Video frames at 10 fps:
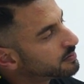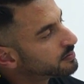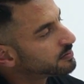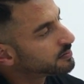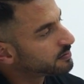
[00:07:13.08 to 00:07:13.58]

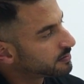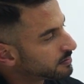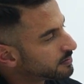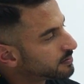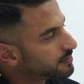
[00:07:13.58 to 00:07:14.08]

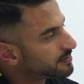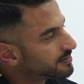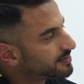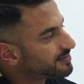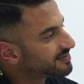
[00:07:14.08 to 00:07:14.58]

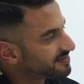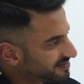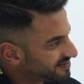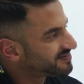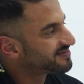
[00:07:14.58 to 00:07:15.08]

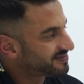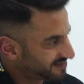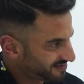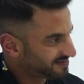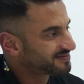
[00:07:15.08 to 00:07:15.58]

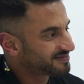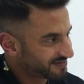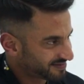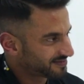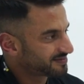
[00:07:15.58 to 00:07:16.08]

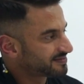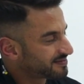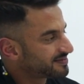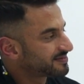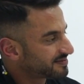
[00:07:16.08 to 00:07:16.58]

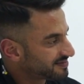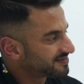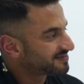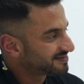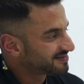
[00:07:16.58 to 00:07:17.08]

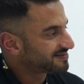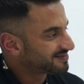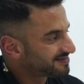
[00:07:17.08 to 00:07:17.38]
No words are spoken by the person on screen.